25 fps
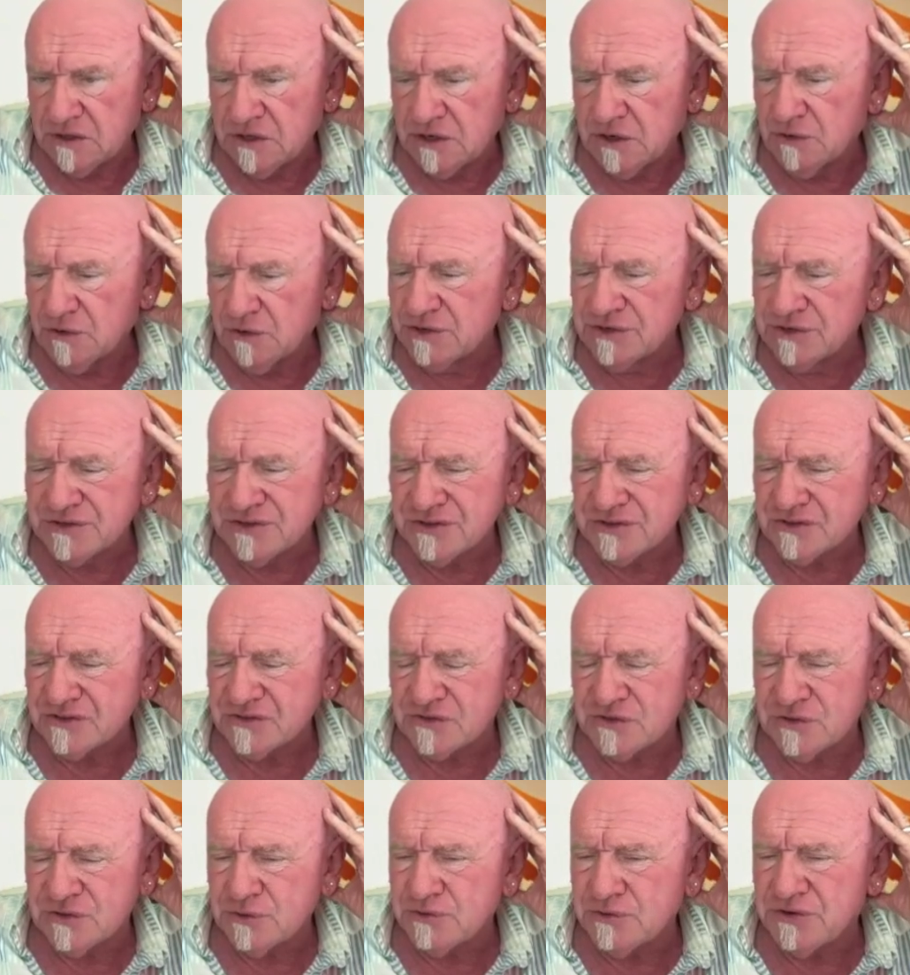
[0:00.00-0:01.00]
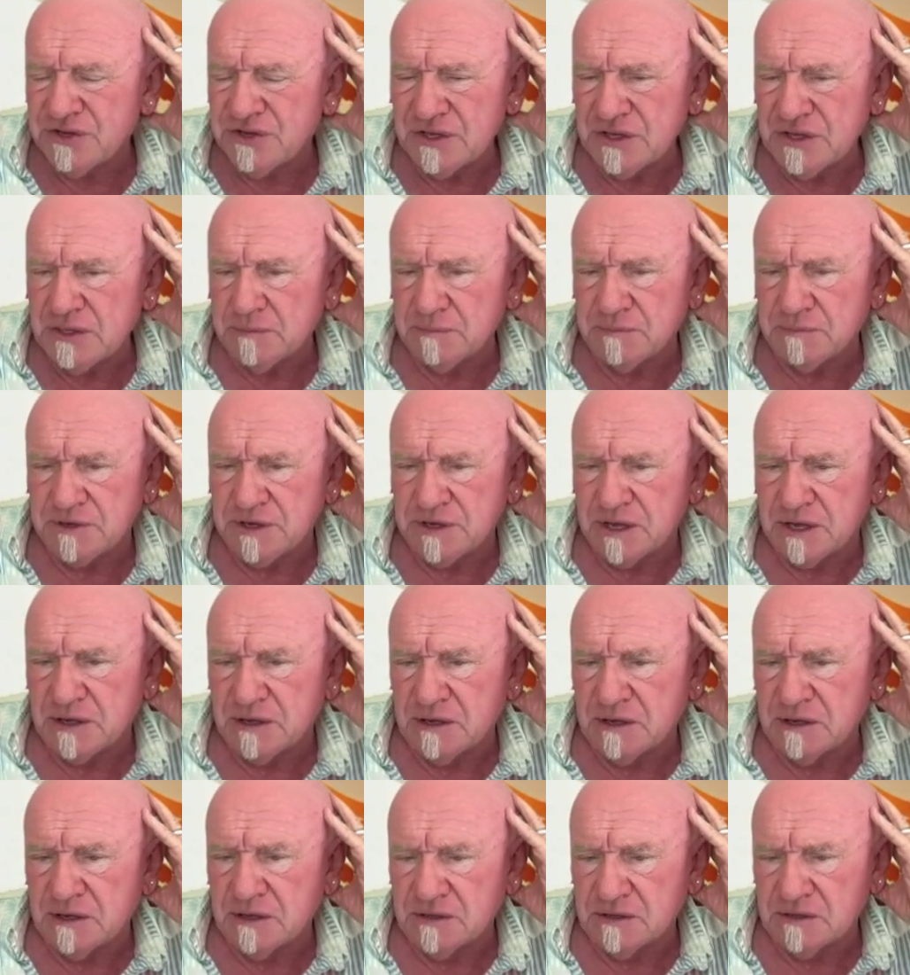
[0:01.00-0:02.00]
you're just too deep,
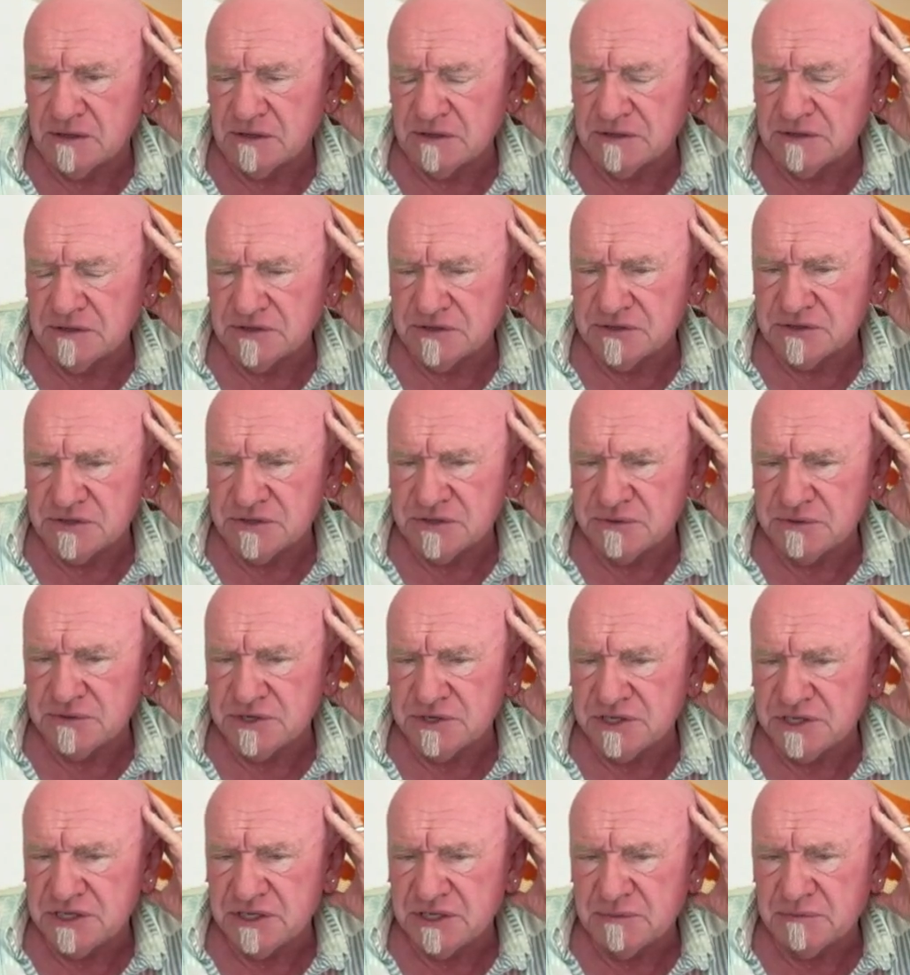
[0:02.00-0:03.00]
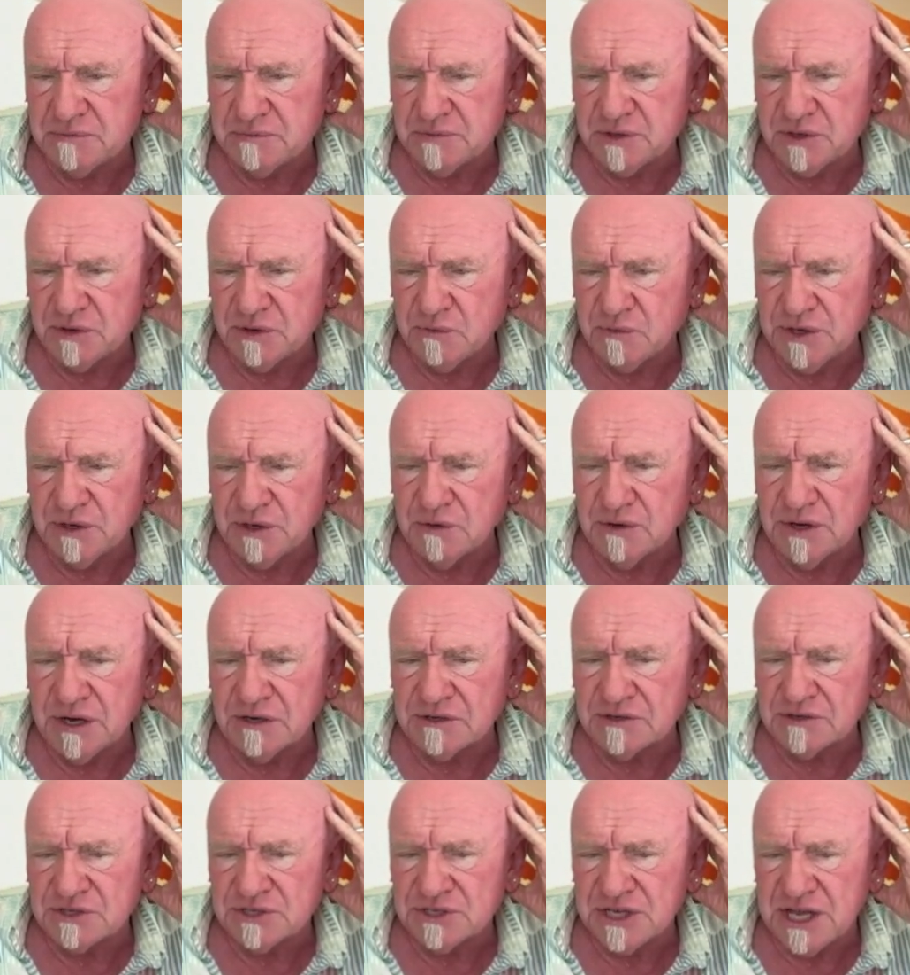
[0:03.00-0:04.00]
Dale. You're just too deep. We don't
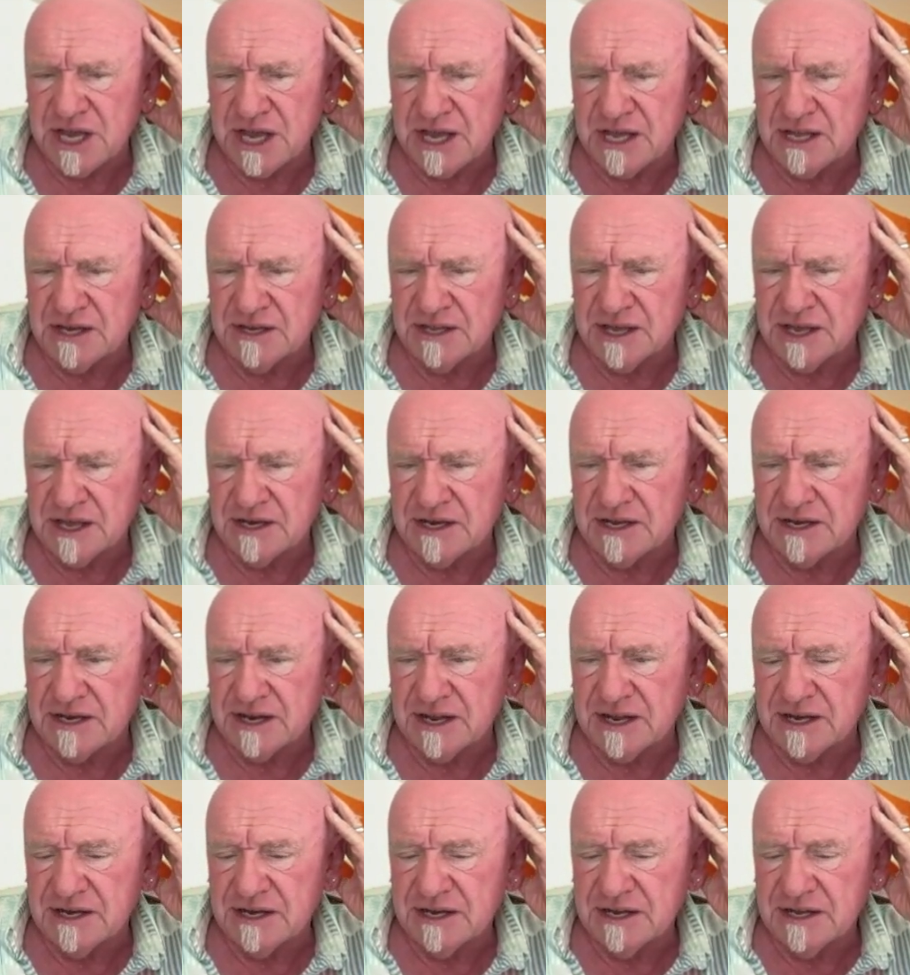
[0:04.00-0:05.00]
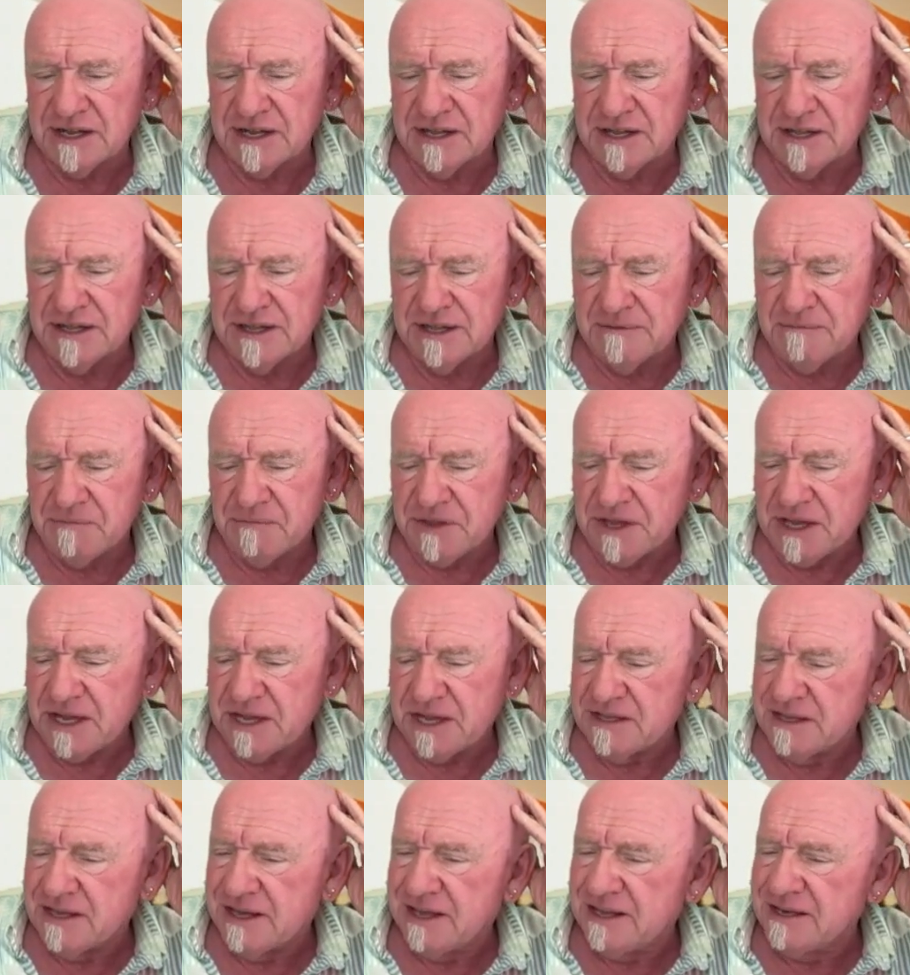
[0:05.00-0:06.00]
understand that.
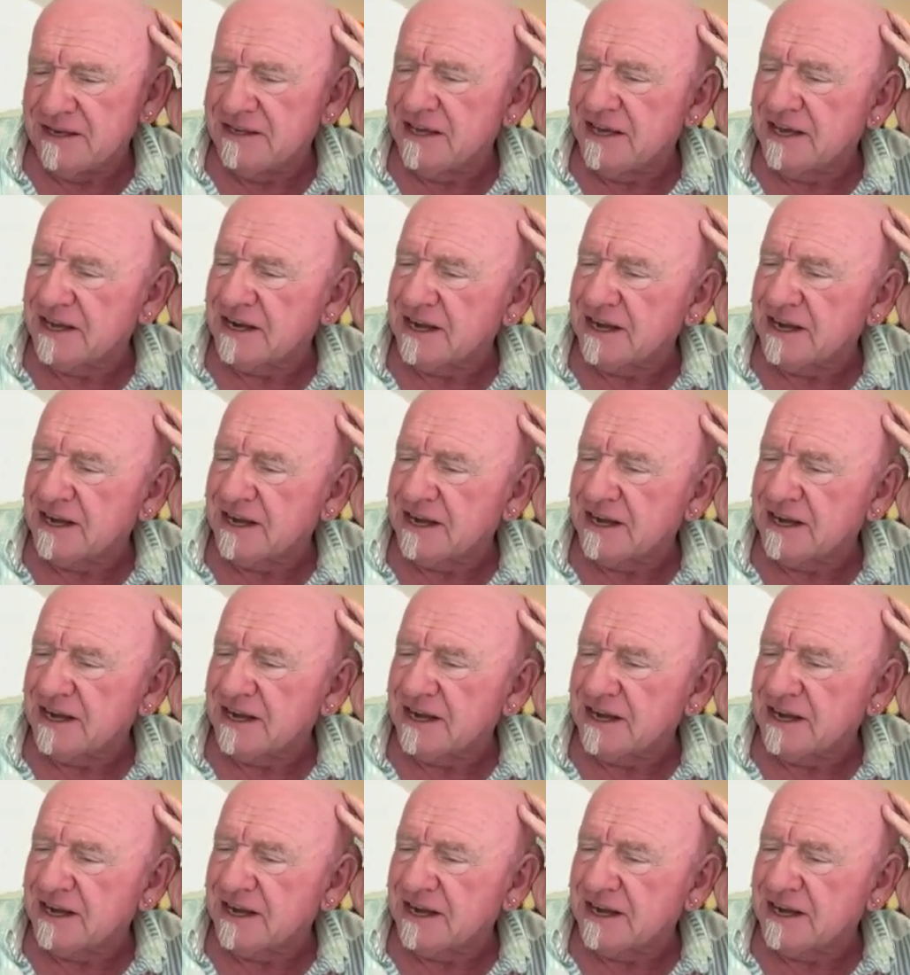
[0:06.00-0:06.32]
And